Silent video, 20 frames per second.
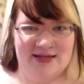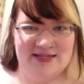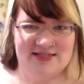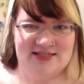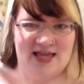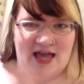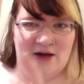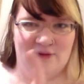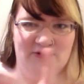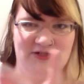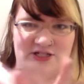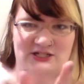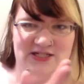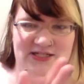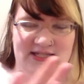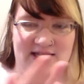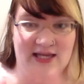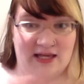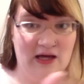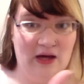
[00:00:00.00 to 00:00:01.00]
muscat, which
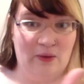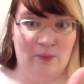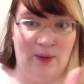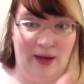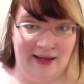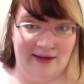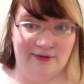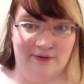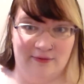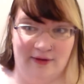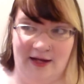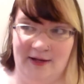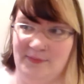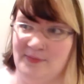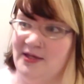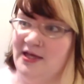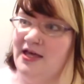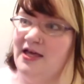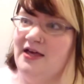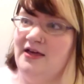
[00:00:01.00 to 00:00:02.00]
is like a white
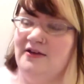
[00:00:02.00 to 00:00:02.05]
grape